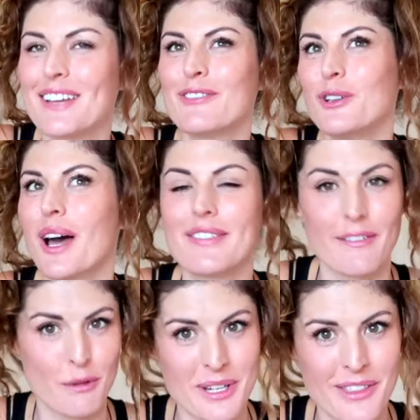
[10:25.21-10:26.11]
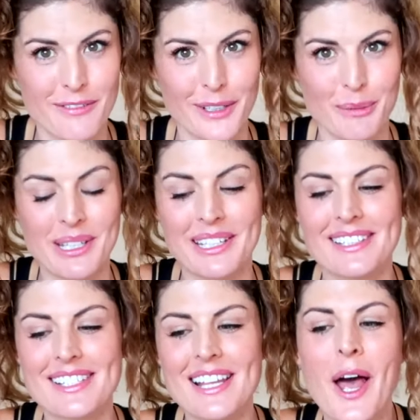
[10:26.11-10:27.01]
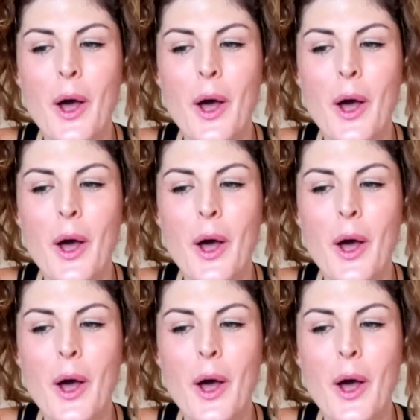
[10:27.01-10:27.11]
If you have ever been to the Philippines